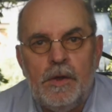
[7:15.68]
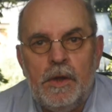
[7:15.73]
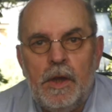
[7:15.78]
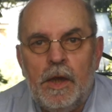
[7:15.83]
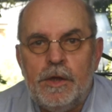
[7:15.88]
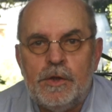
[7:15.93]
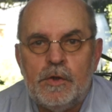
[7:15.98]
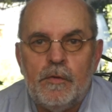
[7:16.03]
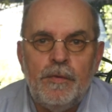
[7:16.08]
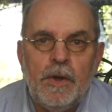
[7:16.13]
the
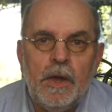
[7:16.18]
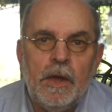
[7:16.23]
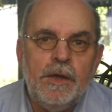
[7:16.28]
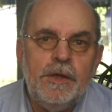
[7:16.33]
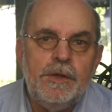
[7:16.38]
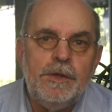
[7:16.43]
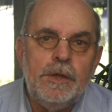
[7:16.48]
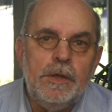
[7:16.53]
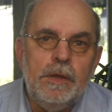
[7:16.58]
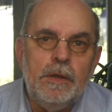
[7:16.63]
age of
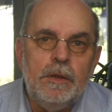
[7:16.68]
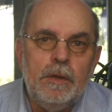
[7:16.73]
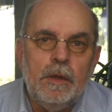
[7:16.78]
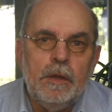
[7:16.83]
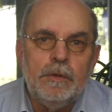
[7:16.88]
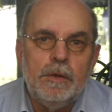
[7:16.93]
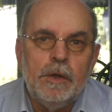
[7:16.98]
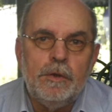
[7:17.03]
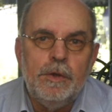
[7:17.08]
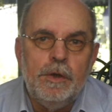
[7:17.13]
nineteen,
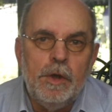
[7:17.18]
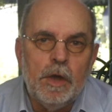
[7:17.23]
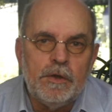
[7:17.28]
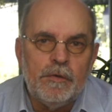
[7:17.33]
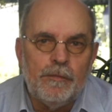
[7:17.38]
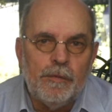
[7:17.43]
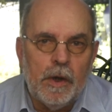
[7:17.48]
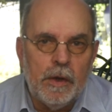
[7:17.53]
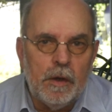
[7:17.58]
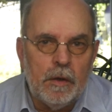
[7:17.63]
the
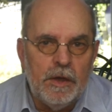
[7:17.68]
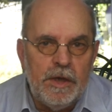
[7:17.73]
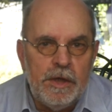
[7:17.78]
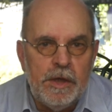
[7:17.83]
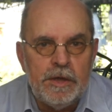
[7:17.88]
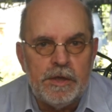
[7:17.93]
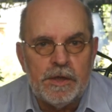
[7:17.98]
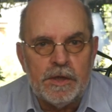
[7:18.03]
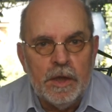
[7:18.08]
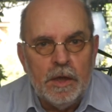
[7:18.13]
Dutch
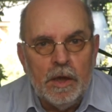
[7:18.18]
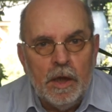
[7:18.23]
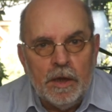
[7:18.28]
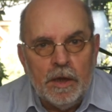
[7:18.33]
violinist